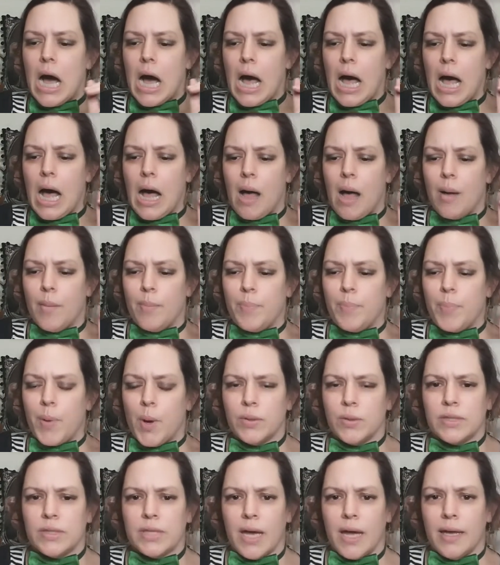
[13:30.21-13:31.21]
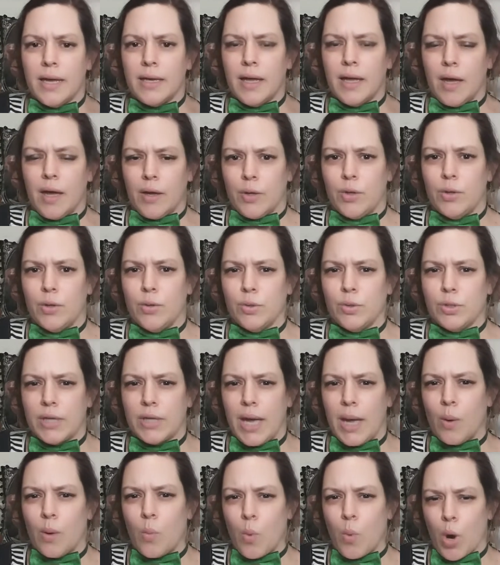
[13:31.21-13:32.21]
Uh, Bowtie Yakut
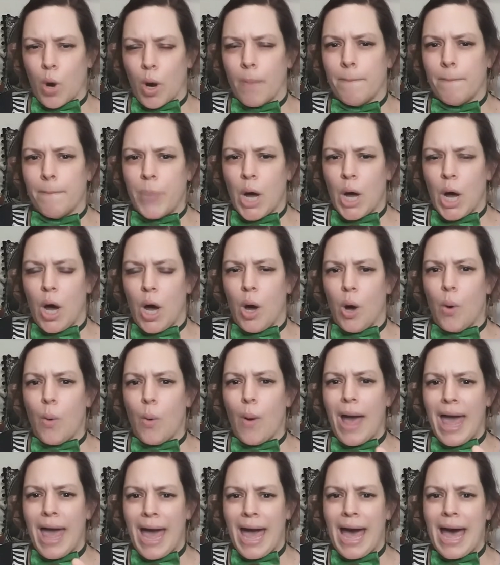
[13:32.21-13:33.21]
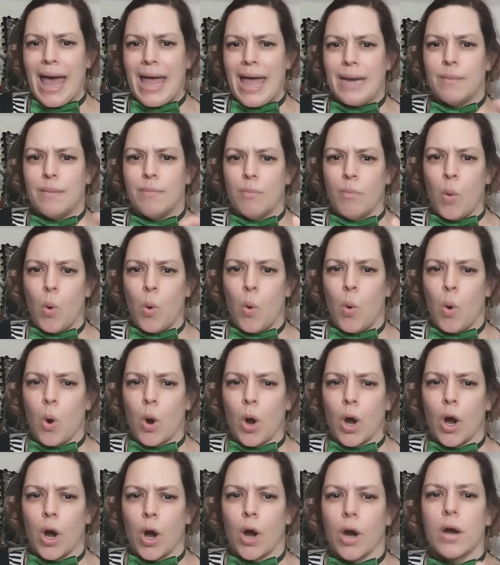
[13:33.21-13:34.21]
and Wormbo had
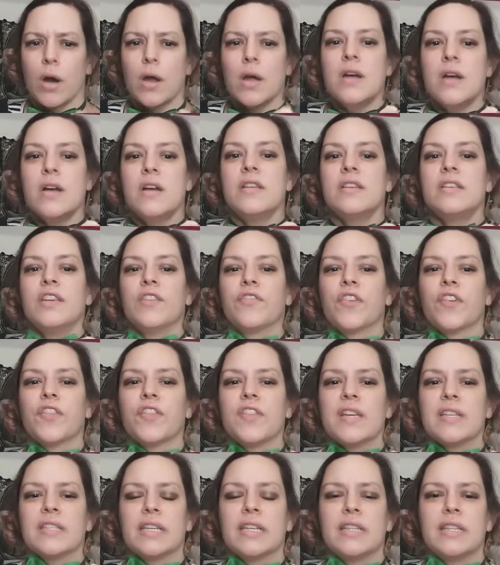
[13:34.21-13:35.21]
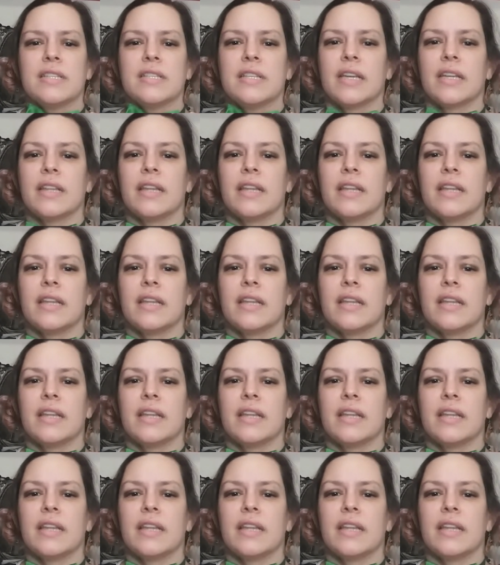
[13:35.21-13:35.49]
more different things like this.